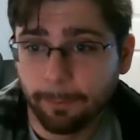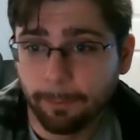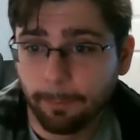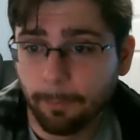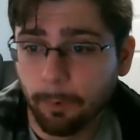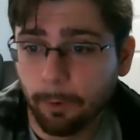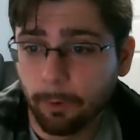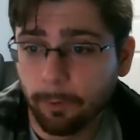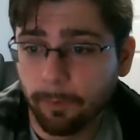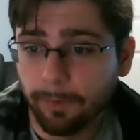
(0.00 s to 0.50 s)

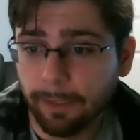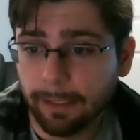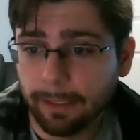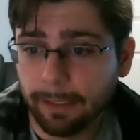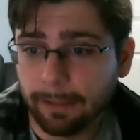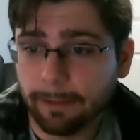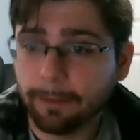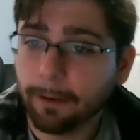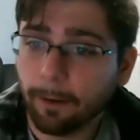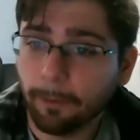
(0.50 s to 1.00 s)

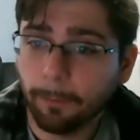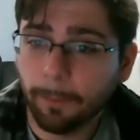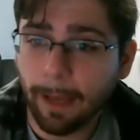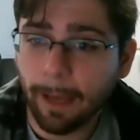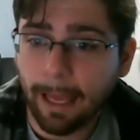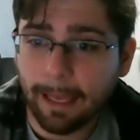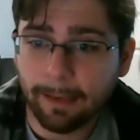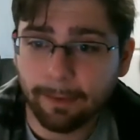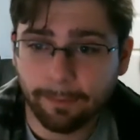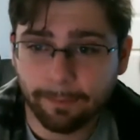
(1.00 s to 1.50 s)
moving
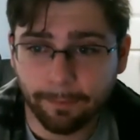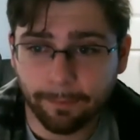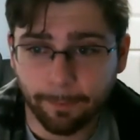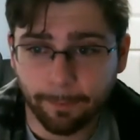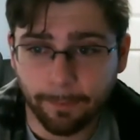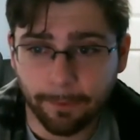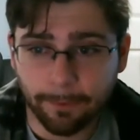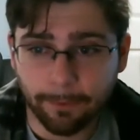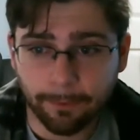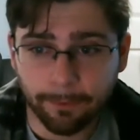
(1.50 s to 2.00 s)
away
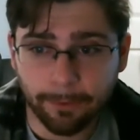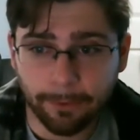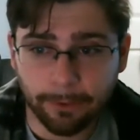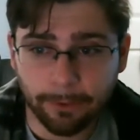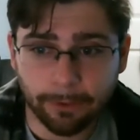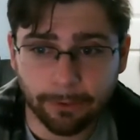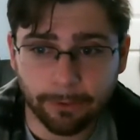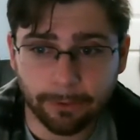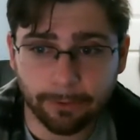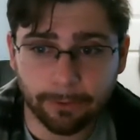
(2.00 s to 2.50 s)
from the
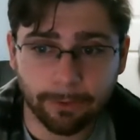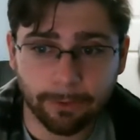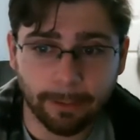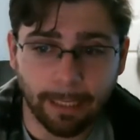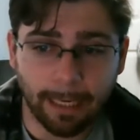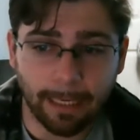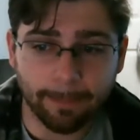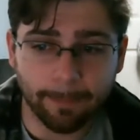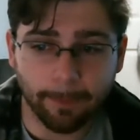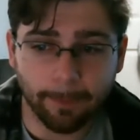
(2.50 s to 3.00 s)
traditional
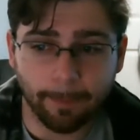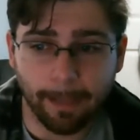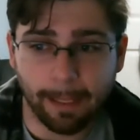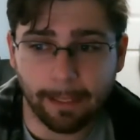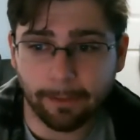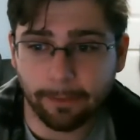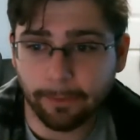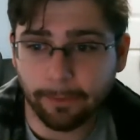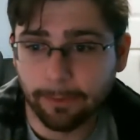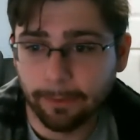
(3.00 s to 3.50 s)
cable
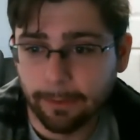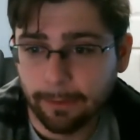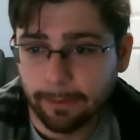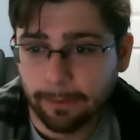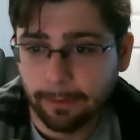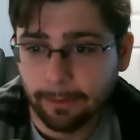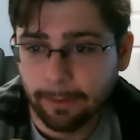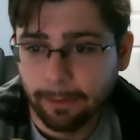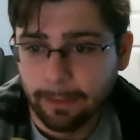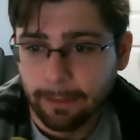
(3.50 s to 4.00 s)
model.
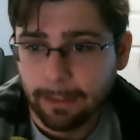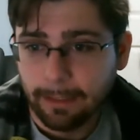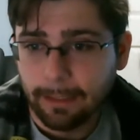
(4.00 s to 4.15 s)
Yeah,